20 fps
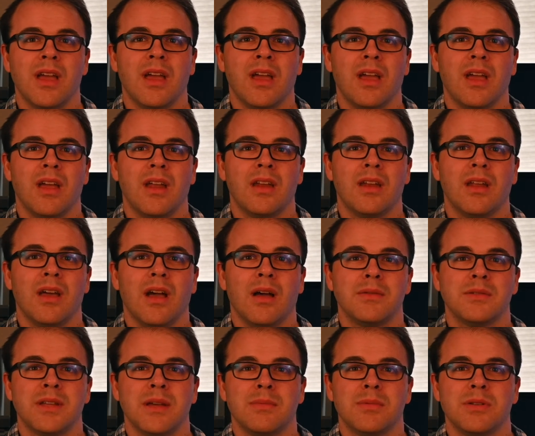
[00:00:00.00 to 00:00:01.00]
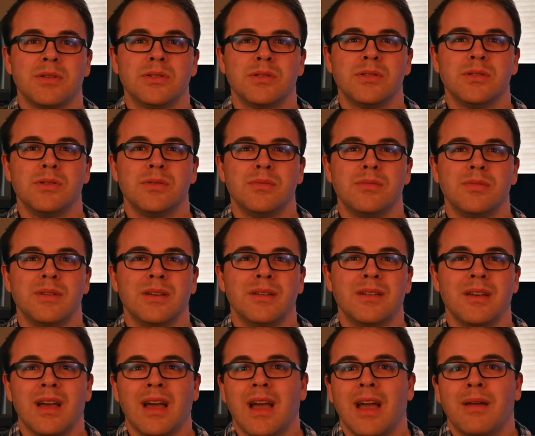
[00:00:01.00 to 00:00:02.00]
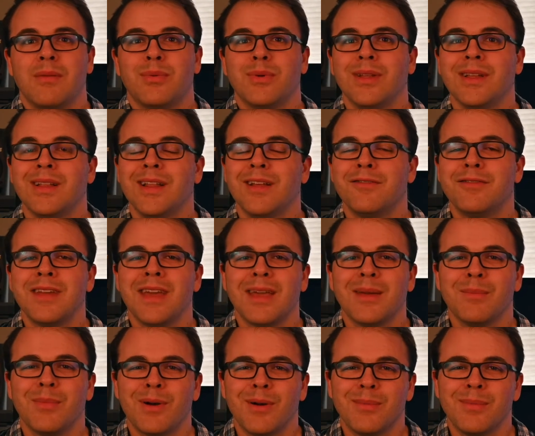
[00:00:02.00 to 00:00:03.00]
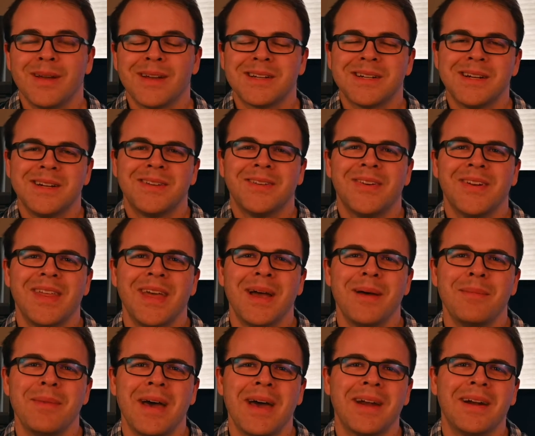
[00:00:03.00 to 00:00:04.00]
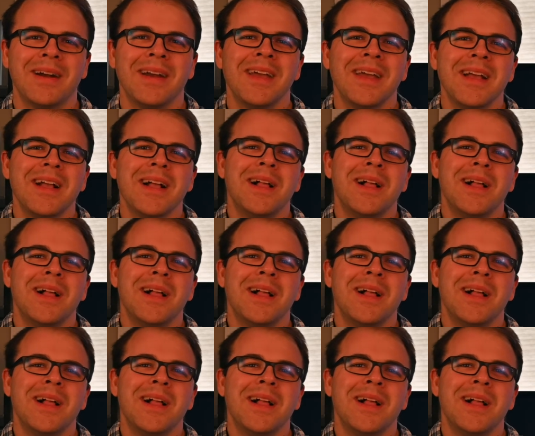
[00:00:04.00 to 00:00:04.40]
and I was able to I really love taking bird pictures for that matter.